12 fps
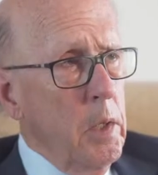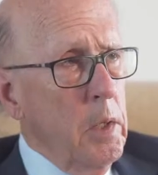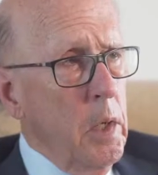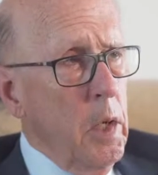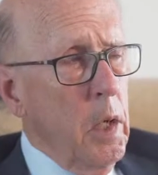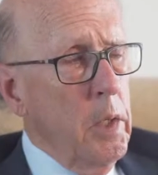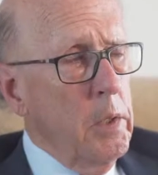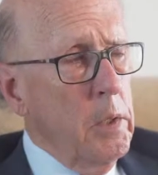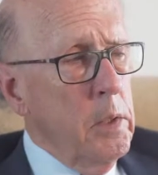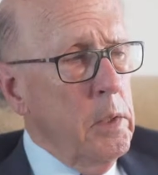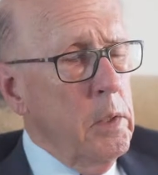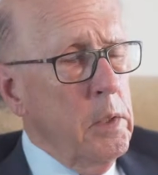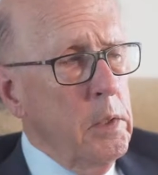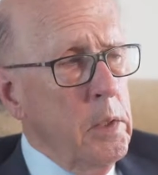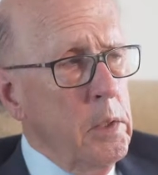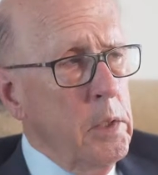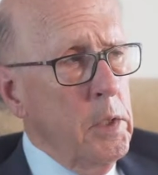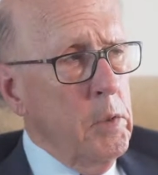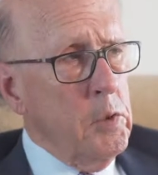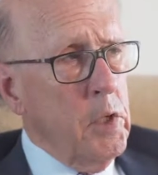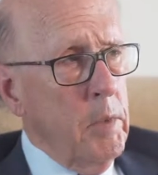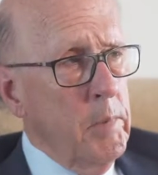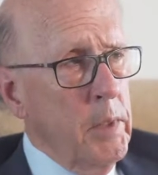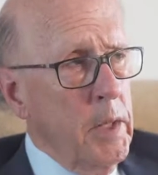The U.S.
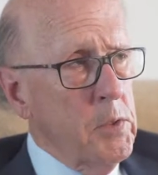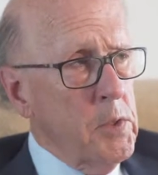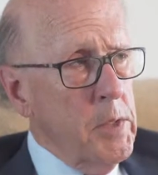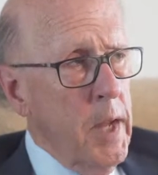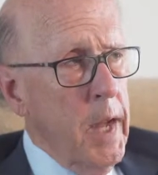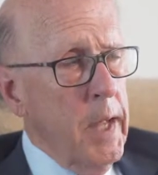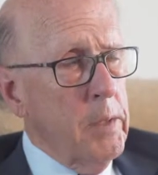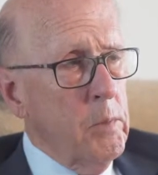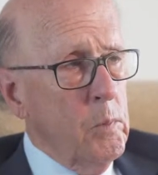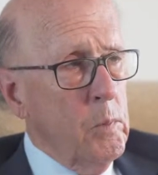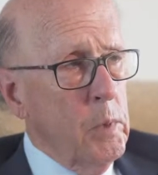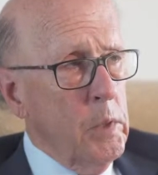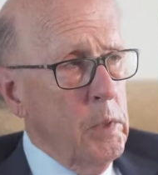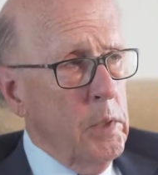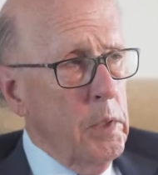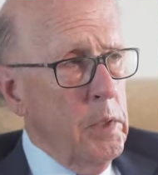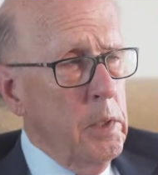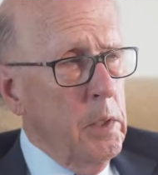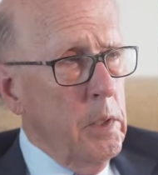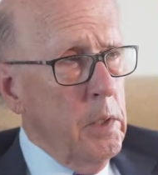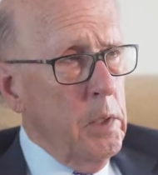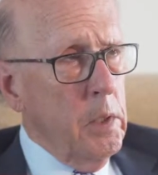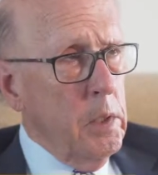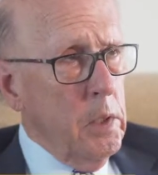government has not really
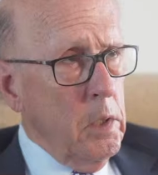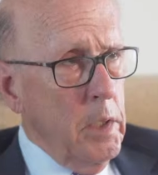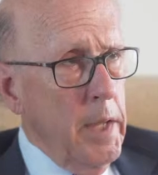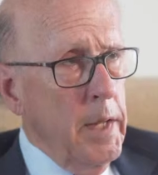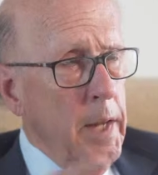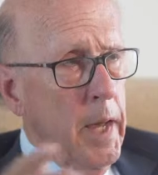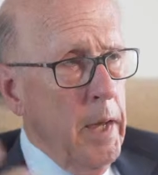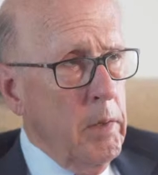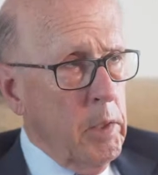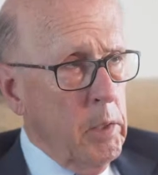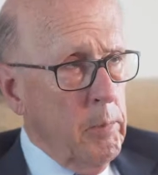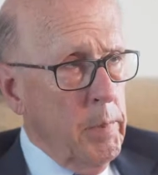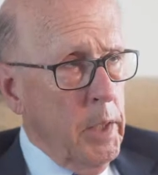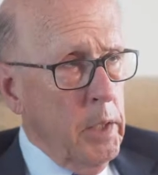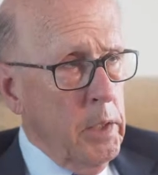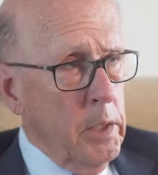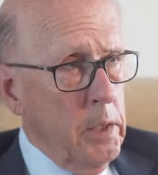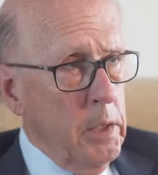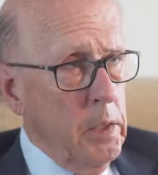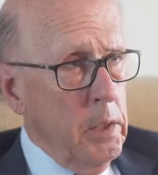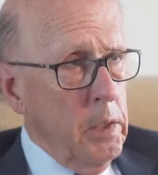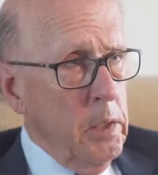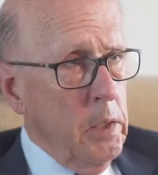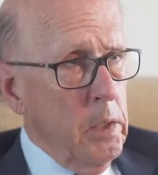laid out a compelling
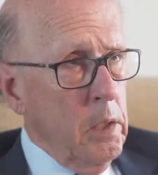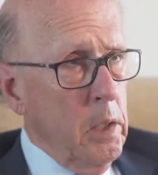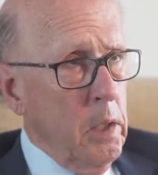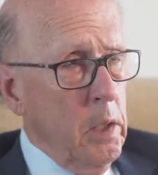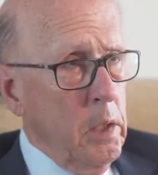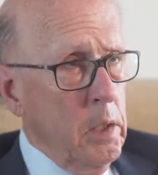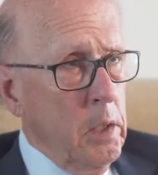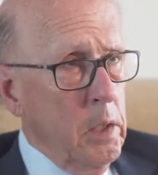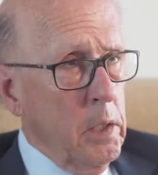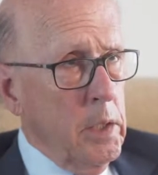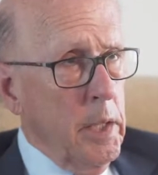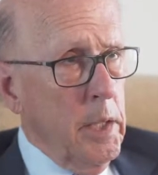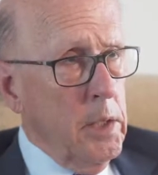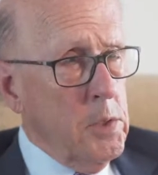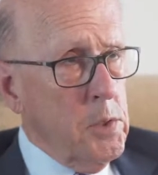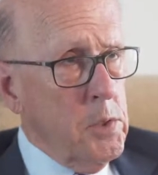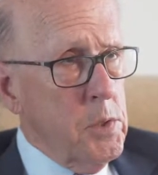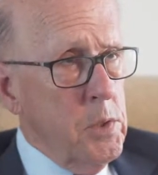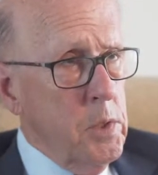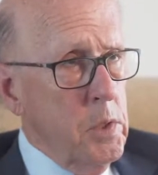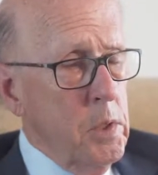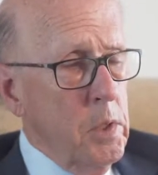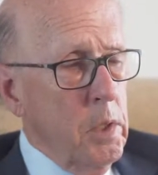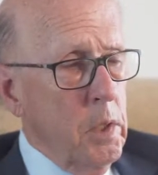case
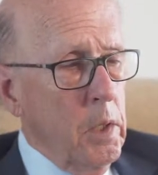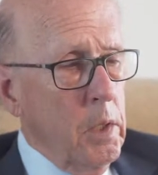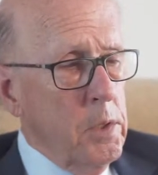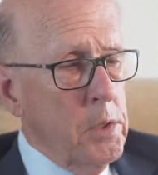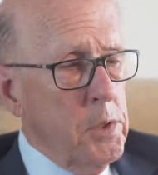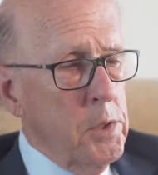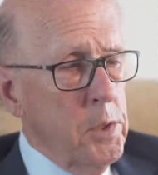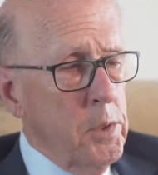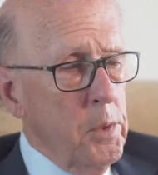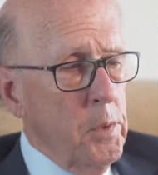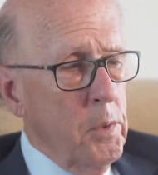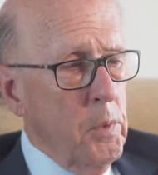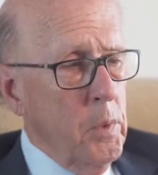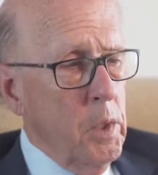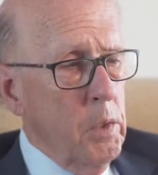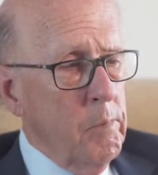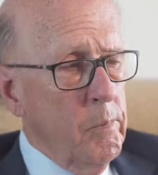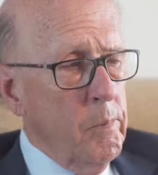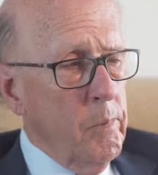to